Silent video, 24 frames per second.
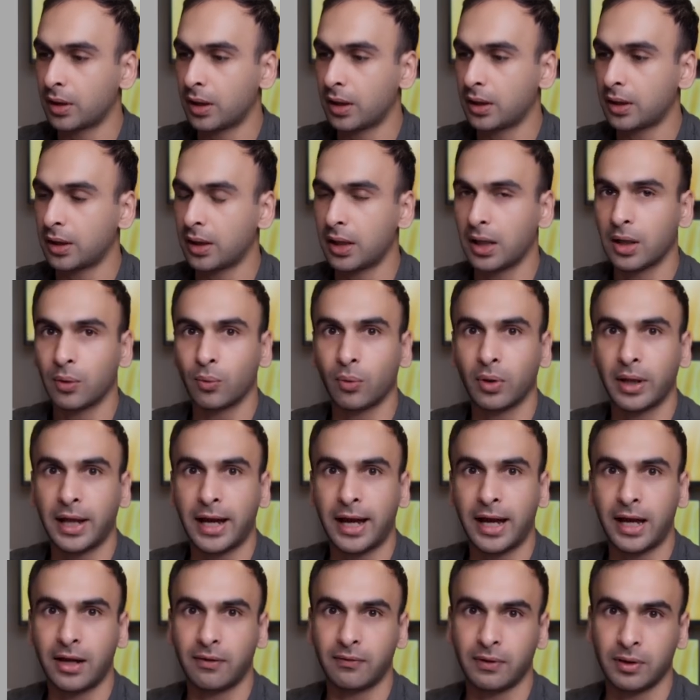And then we'll
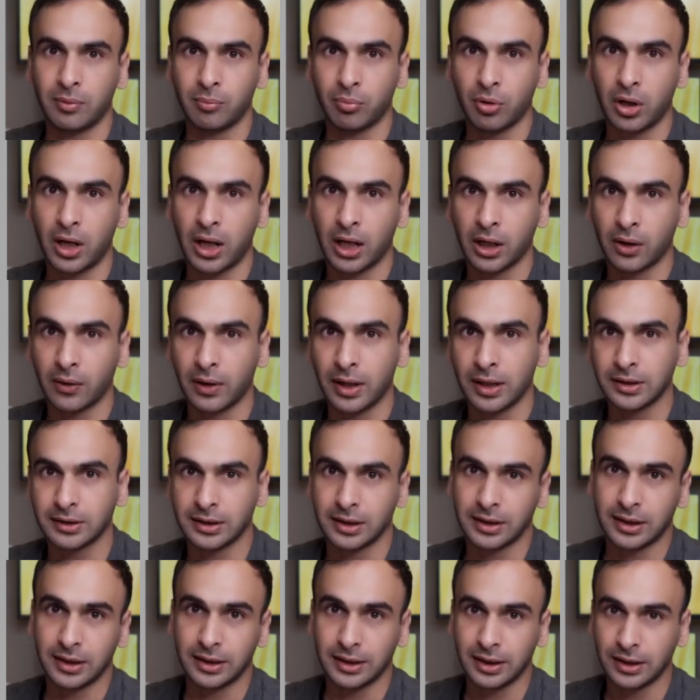have in progress.
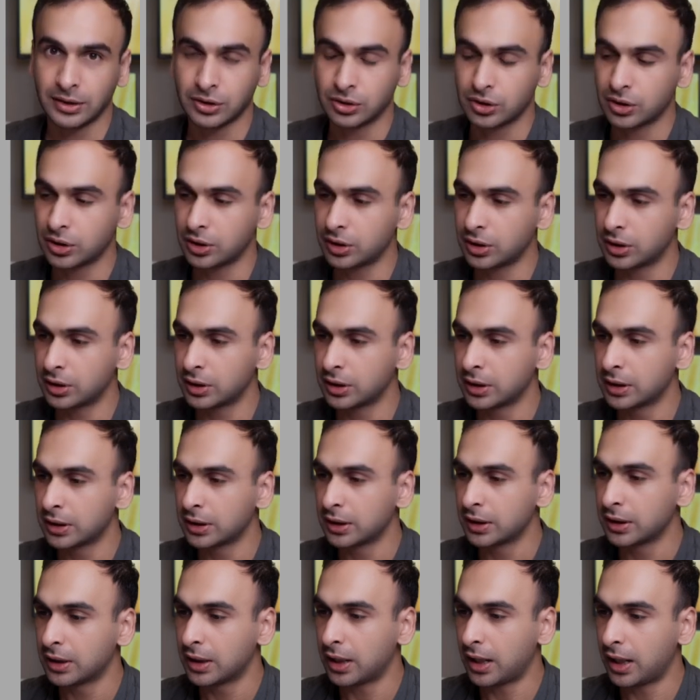I think that's good.
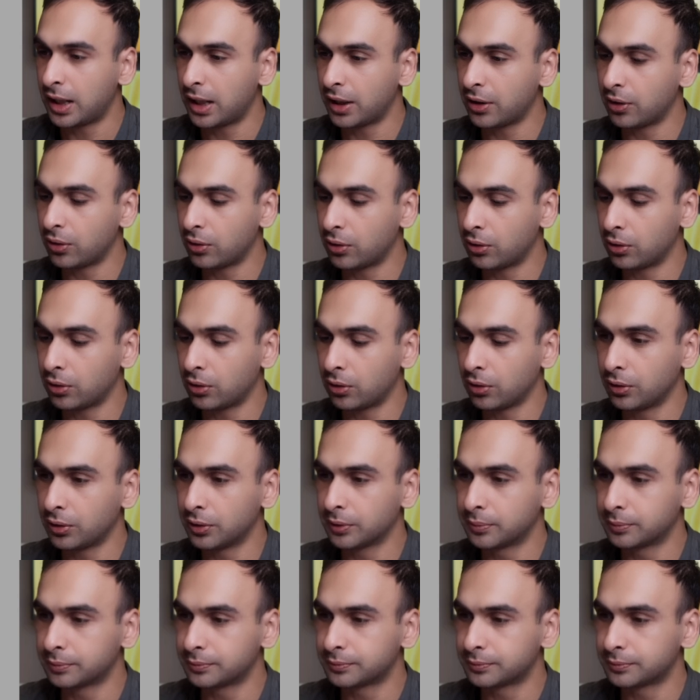On hold.